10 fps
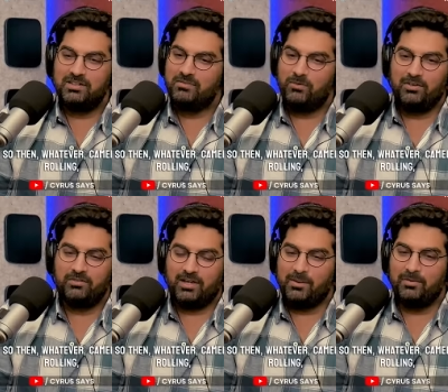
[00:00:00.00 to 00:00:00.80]
So then
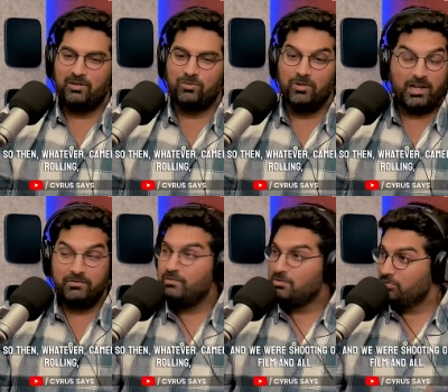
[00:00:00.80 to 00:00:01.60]
whatever, camera rolling,
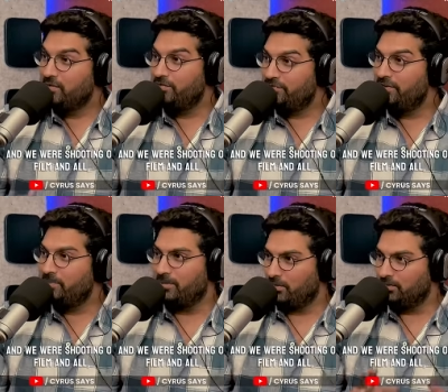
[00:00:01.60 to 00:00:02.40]
and we were shooting on
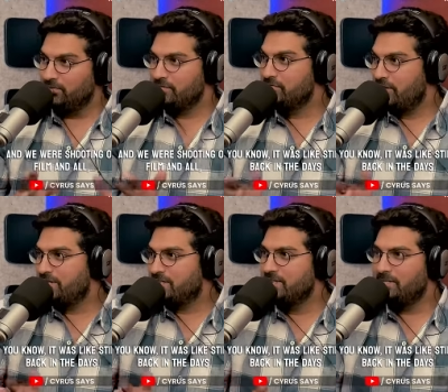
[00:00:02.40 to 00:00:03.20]
film and all. You yeah. know, it was
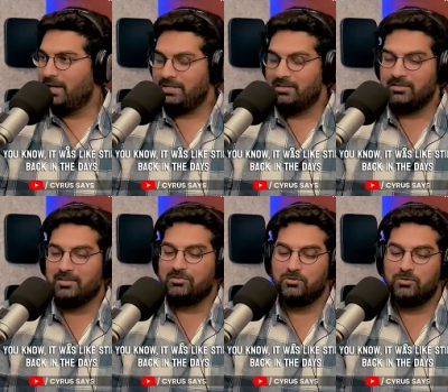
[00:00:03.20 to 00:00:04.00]
like still back in the
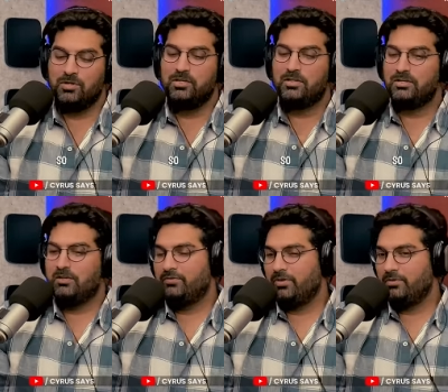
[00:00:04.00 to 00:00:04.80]
yeah. day. So
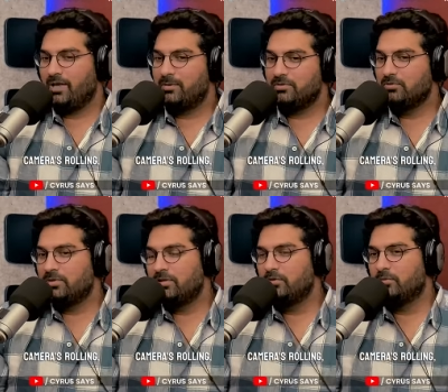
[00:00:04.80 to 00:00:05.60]
uh, cameras
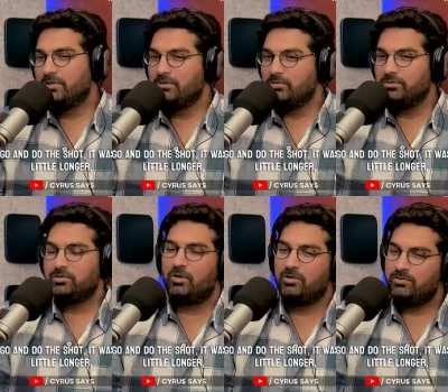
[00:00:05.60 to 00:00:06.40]
rolling, go and do the
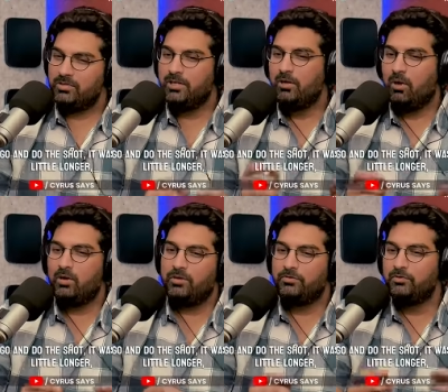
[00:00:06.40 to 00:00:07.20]
shot. It was a little
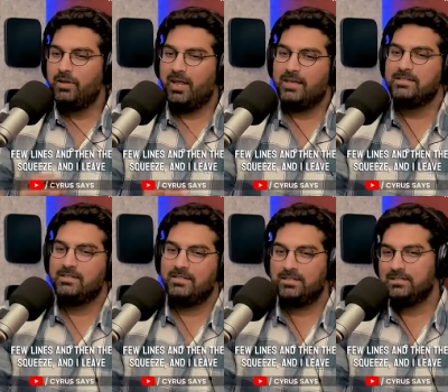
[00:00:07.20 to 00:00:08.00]
longer, a few lines,
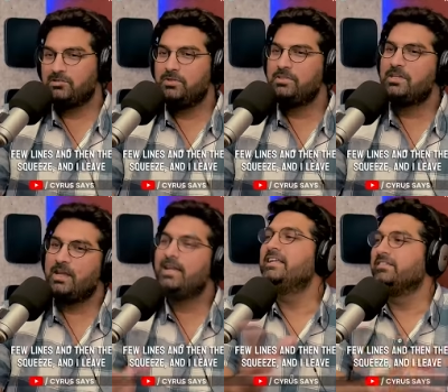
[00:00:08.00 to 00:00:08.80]
and then the squeeze
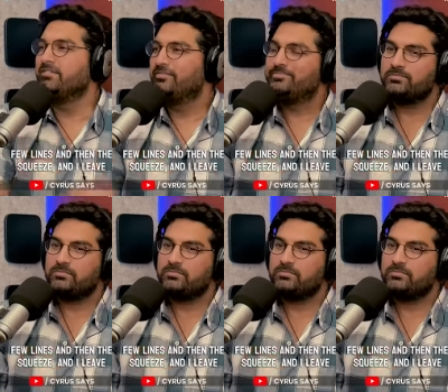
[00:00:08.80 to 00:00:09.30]
and I leave.